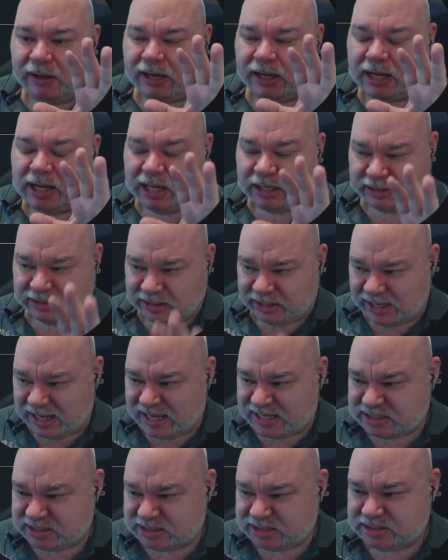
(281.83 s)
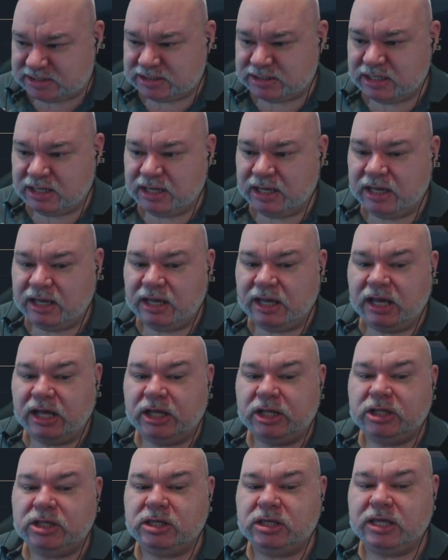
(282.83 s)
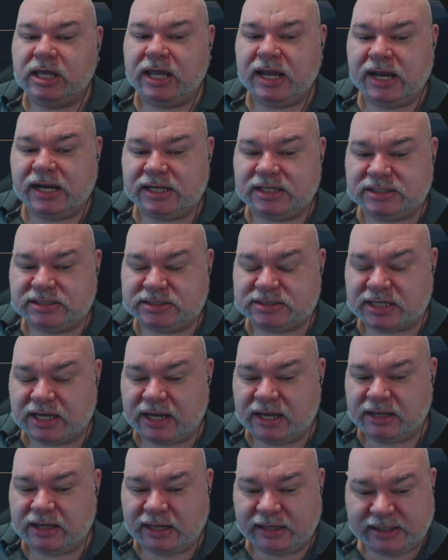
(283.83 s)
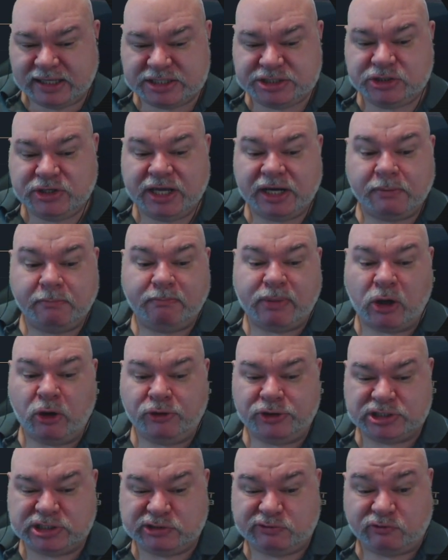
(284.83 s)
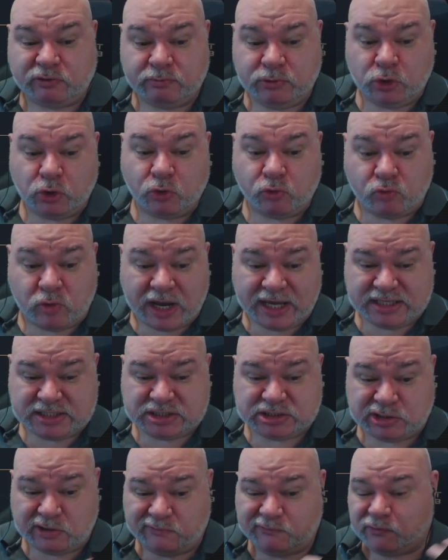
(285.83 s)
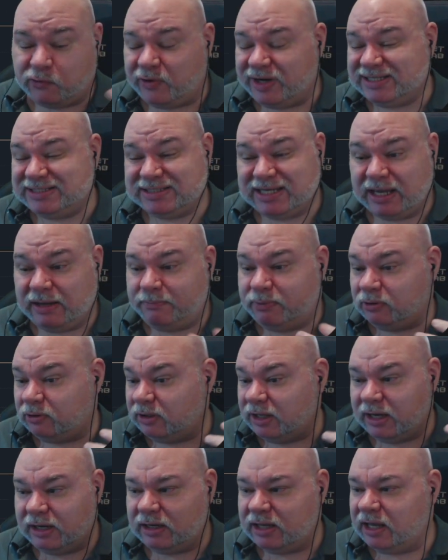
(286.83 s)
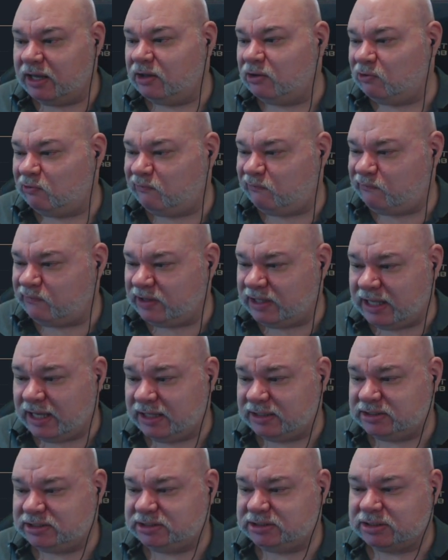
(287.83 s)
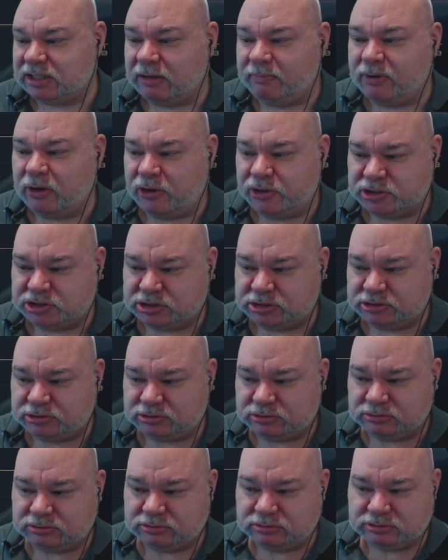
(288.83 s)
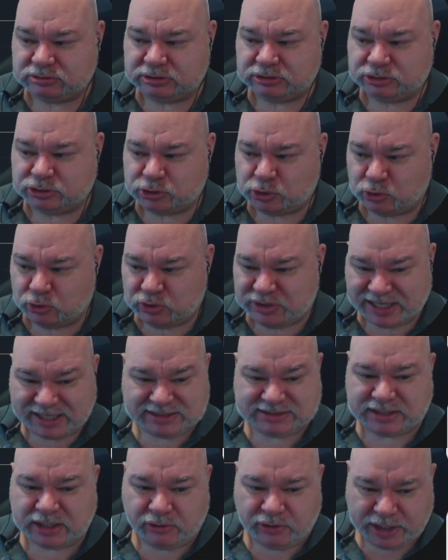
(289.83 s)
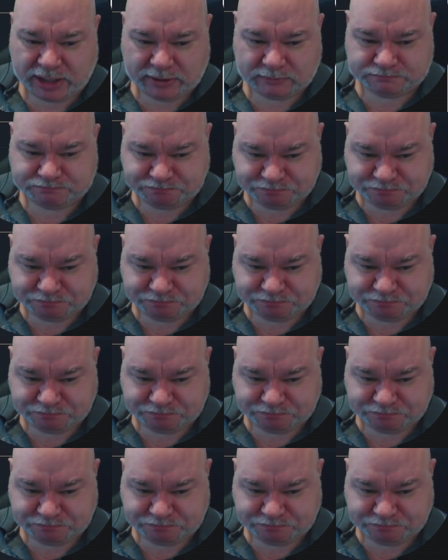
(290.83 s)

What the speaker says: unless unless you get a bonus from your race. So, for example, an elf gets a bonus to dexterity.